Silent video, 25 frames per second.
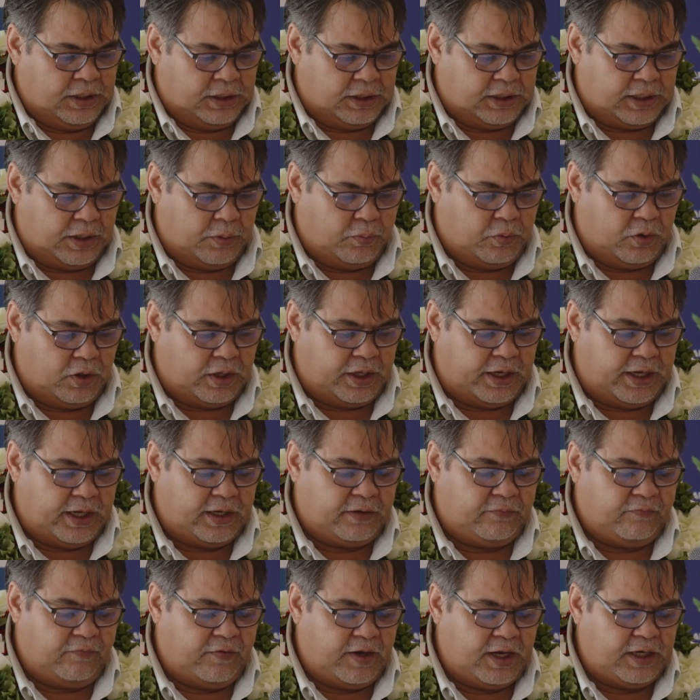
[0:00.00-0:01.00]
that will
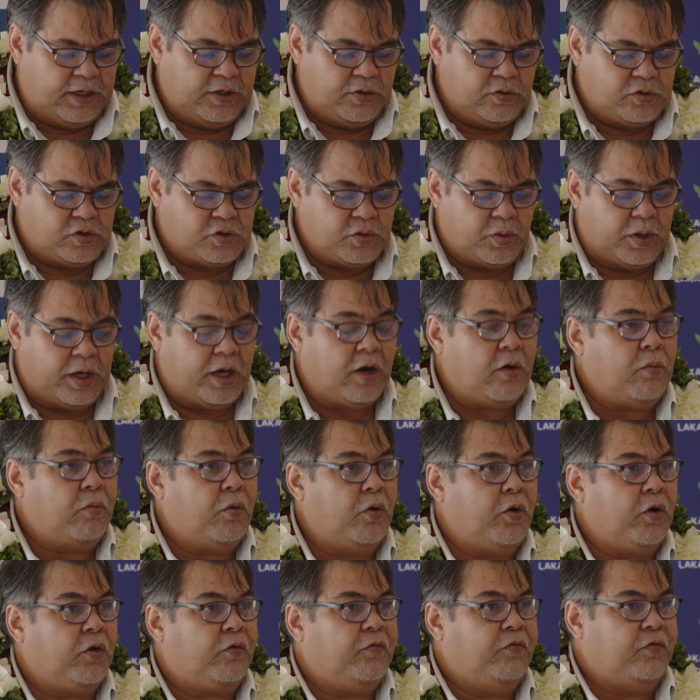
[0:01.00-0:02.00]
add value to our
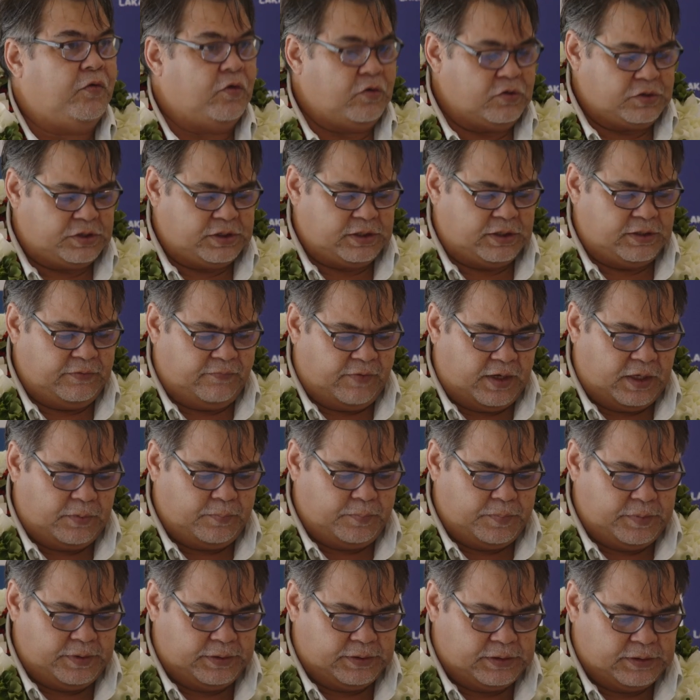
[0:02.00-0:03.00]
workforce
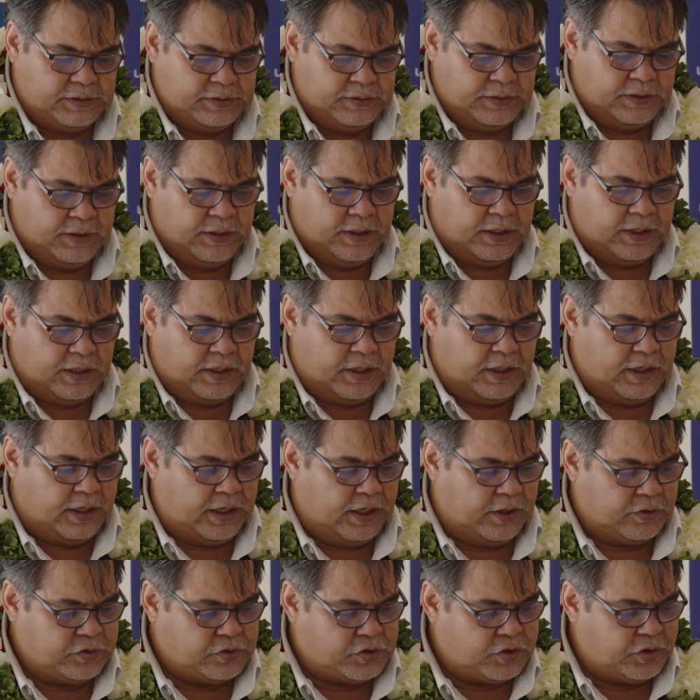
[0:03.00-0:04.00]
development.
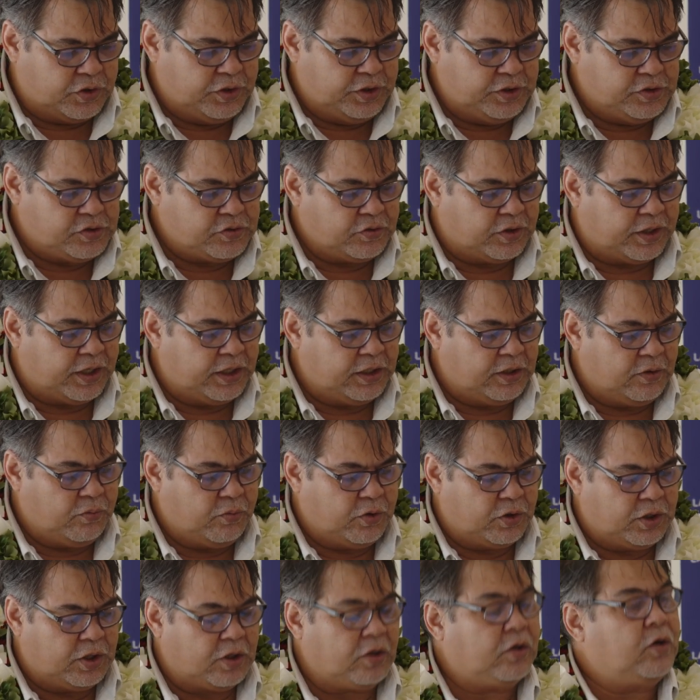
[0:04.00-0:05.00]
Our journey together
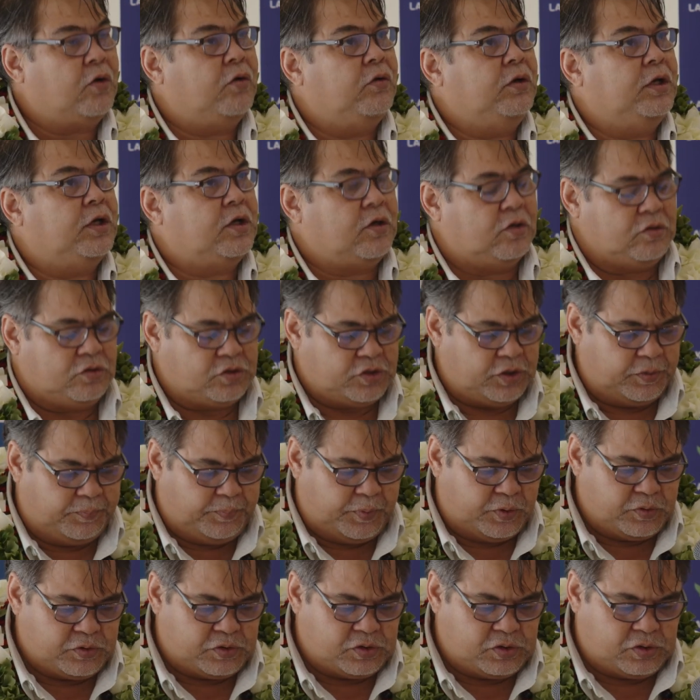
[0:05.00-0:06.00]
will not only
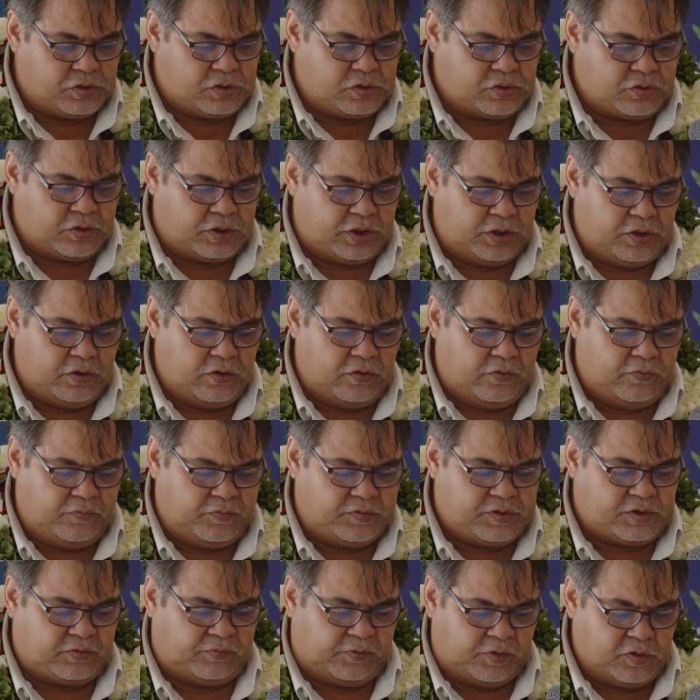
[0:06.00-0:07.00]
contribute to the
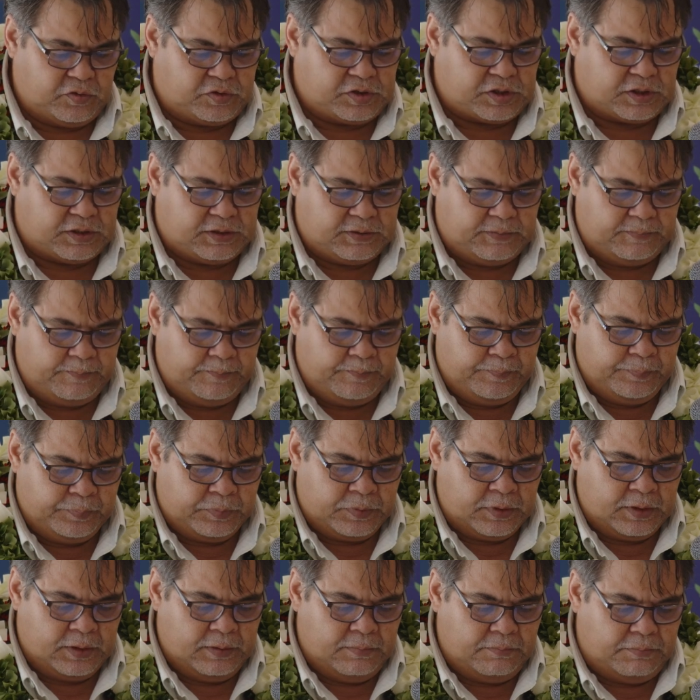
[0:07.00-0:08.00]
youth's future,
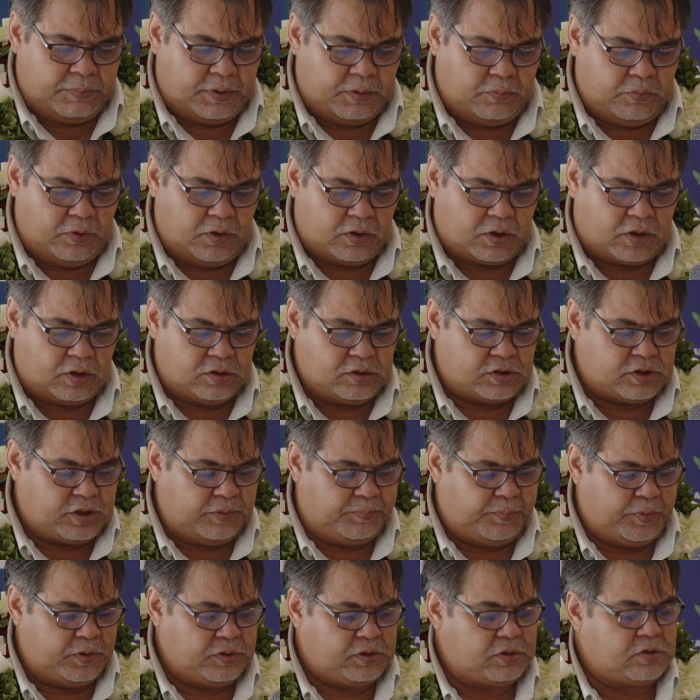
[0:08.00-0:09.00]
but will
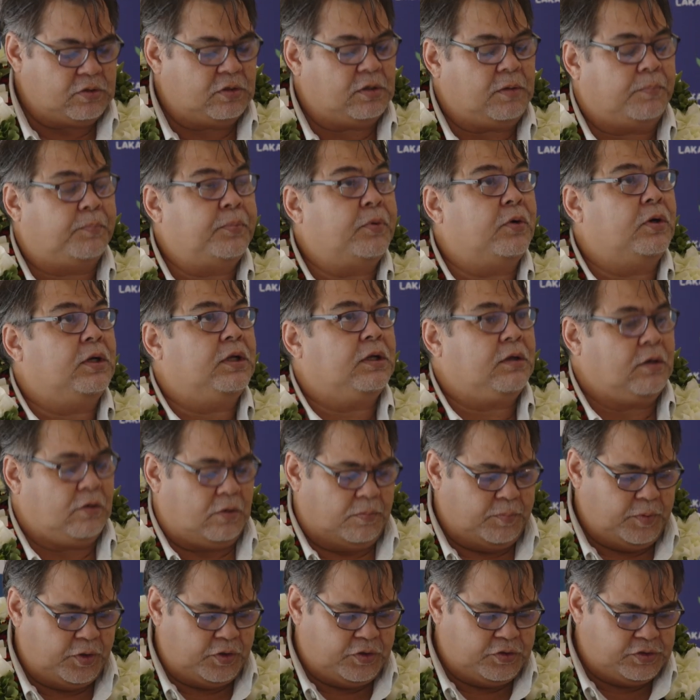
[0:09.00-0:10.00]
contribute to the broader
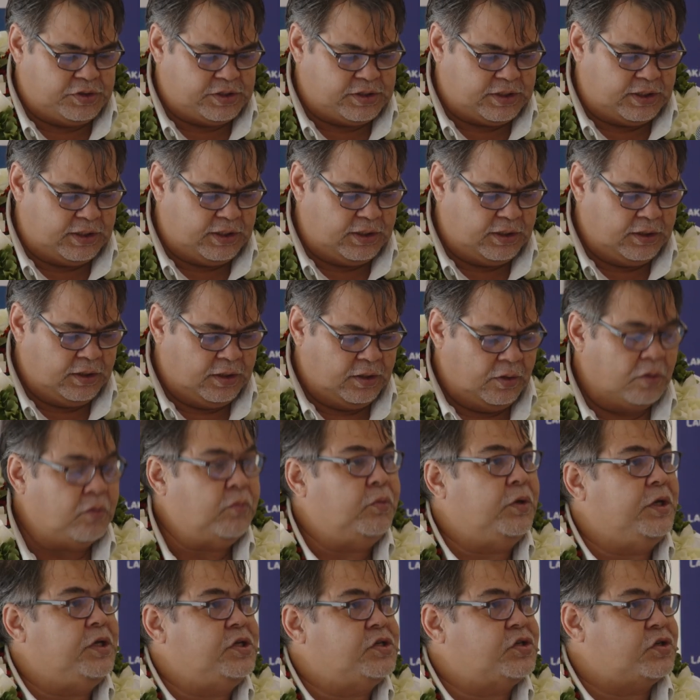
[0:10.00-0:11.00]
community
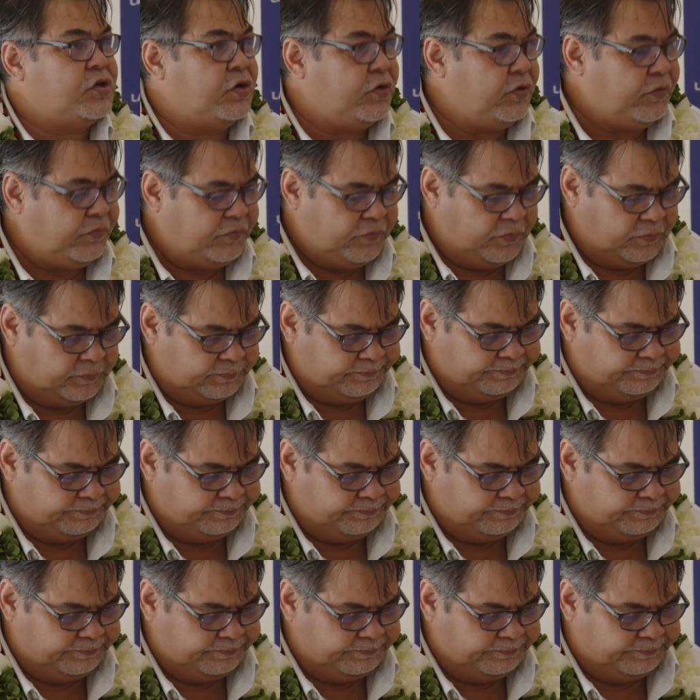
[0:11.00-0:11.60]
we serve.